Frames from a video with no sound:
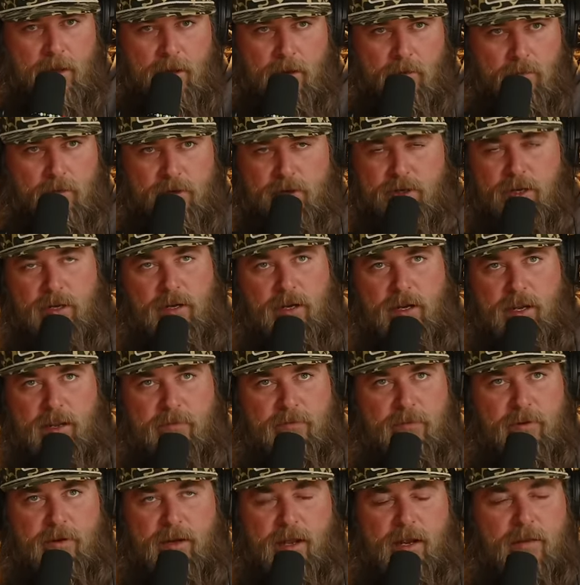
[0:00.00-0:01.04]
We shouldn't have
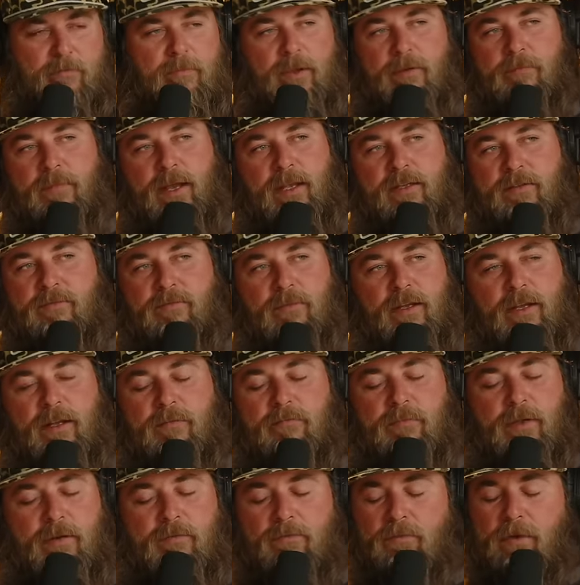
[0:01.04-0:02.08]
even like been messing with
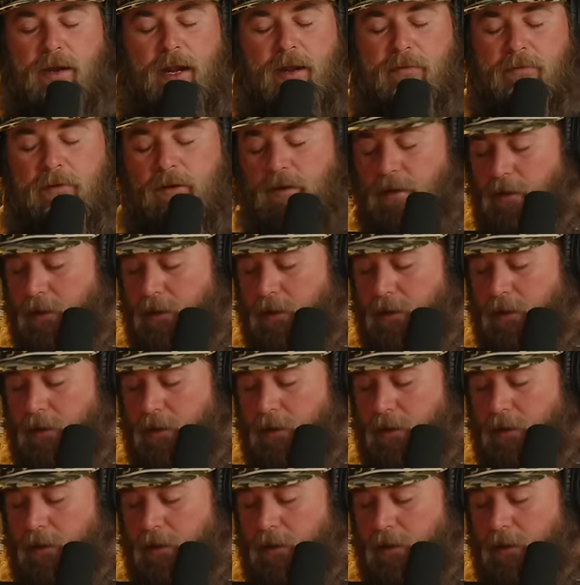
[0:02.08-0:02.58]
it, but whatever.